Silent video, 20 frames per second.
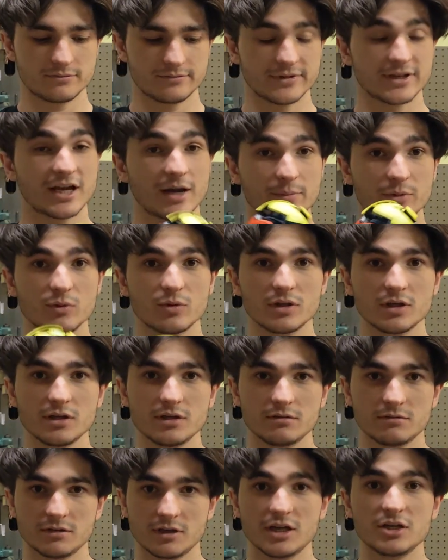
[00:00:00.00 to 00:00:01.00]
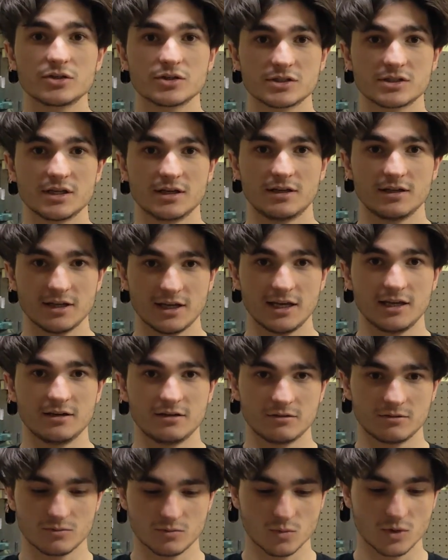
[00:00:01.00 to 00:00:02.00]
it got me really interested
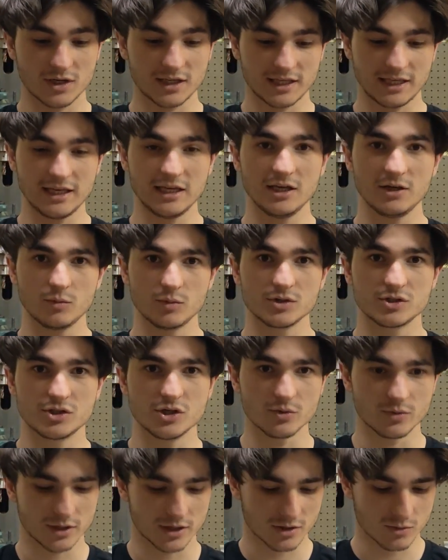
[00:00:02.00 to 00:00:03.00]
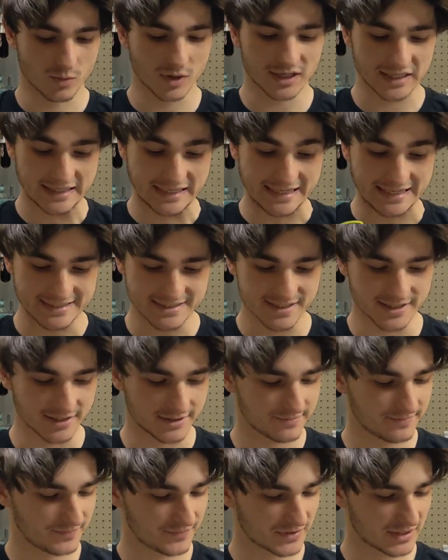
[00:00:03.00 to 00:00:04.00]
in what he was doing, what he
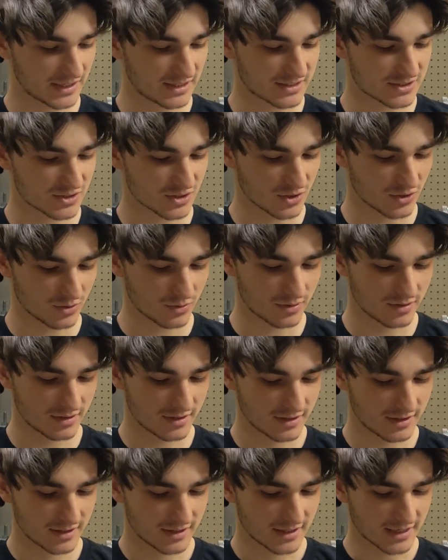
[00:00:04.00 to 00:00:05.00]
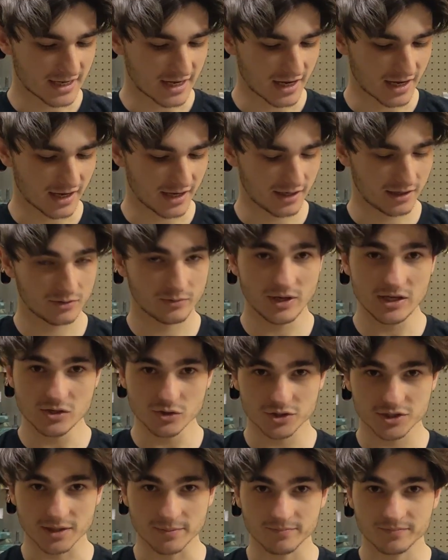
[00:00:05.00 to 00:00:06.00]
did. And so I
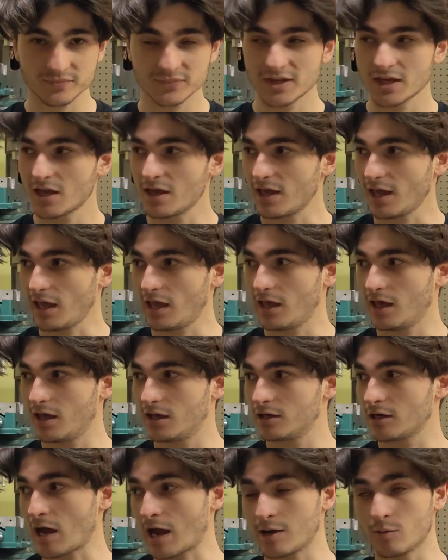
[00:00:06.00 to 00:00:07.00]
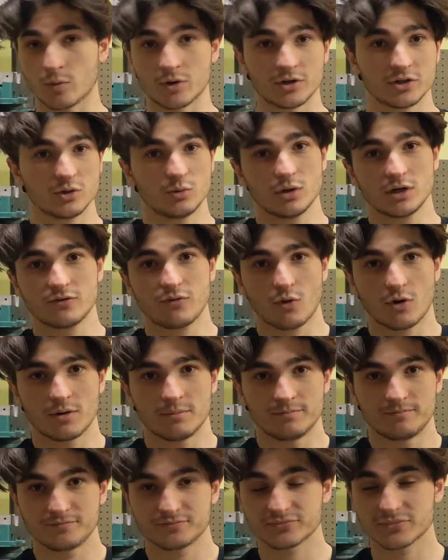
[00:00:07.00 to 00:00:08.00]
researched him, and I wanted to work for
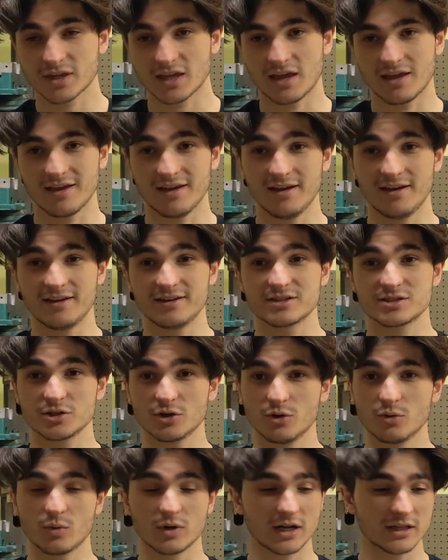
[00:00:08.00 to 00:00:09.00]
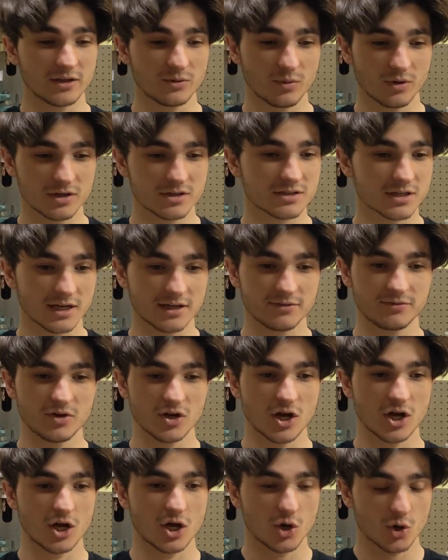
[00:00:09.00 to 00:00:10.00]
him. And so what I did was I
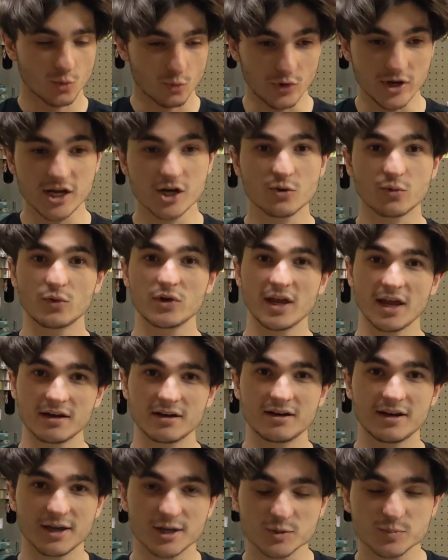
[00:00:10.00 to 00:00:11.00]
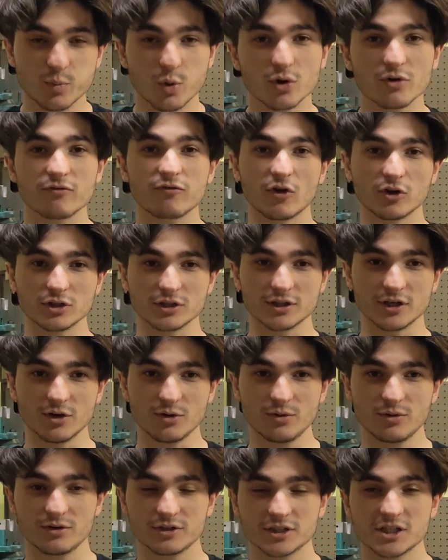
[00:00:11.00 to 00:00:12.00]
recreated his
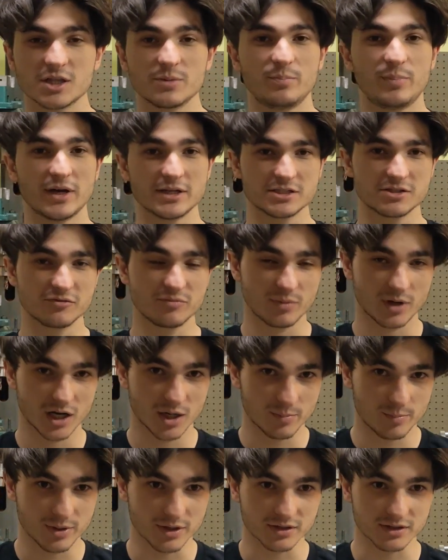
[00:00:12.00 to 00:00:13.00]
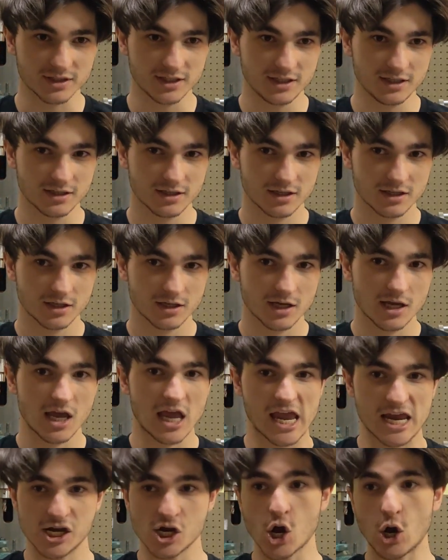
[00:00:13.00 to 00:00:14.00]
portfolio to the best of my ability
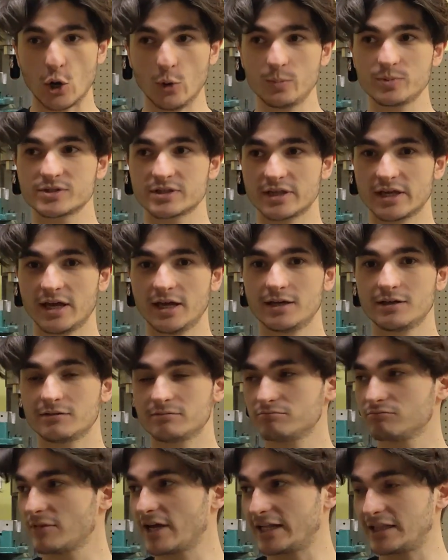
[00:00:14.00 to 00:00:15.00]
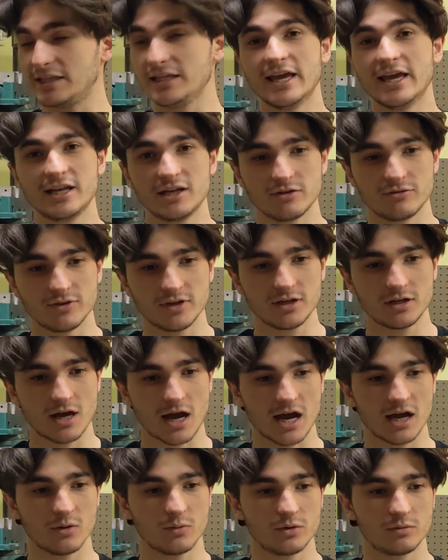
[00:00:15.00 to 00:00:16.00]
in hopes that at end of it,
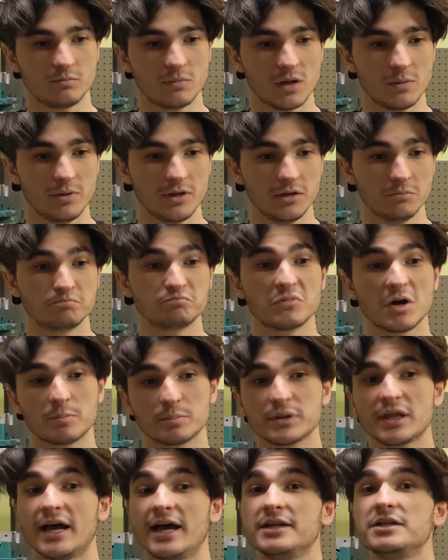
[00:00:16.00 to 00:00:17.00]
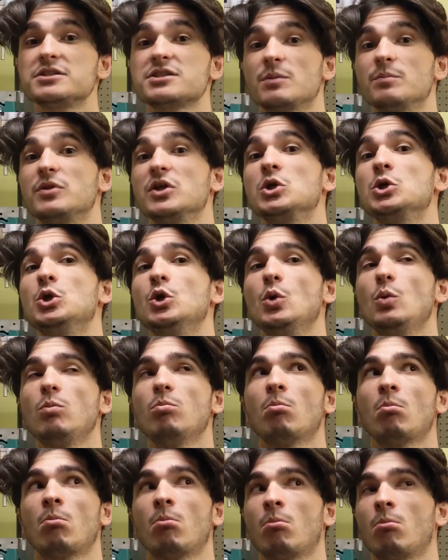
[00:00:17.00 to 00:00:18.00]
I would maybe apply it to something new,
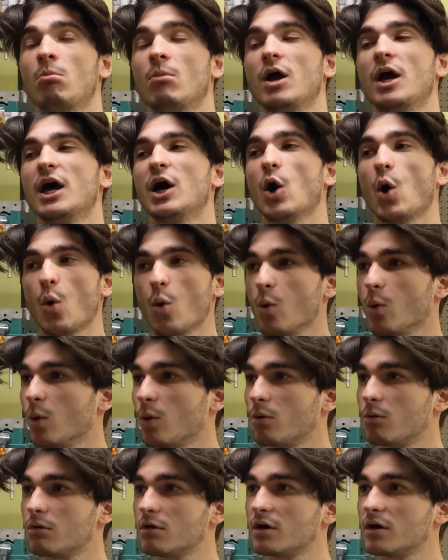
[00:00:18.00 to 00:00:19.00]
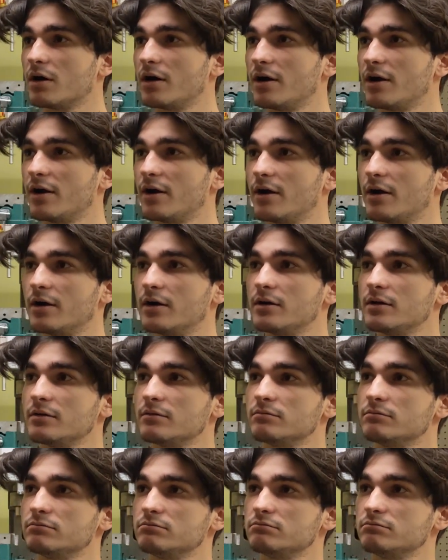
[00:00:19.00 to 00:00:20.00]
or
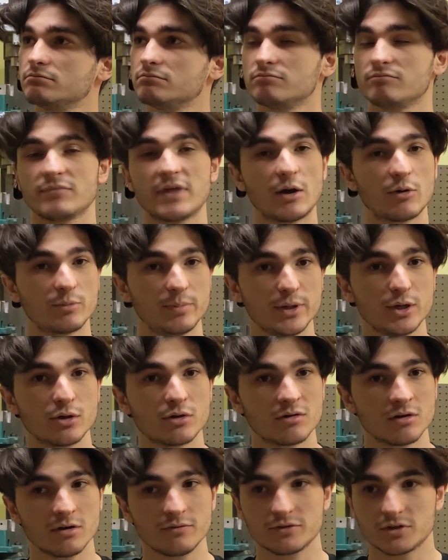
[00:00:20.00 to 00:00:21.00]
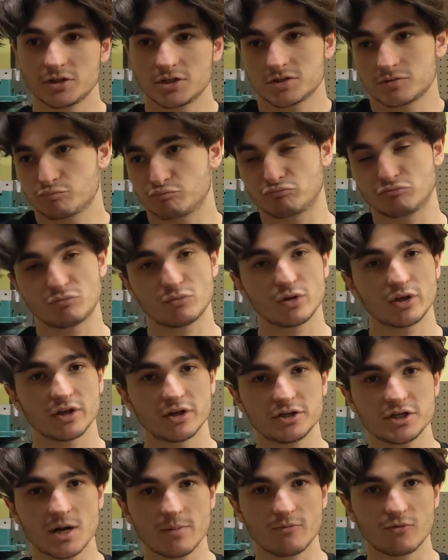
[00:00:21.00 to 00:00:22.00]
that would be good enough to just get a
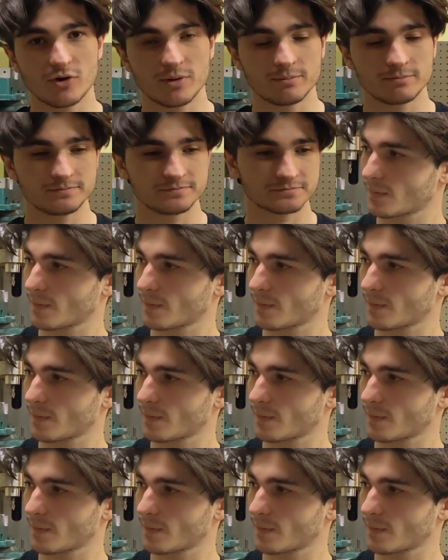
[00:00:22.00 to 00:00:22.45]
job for him.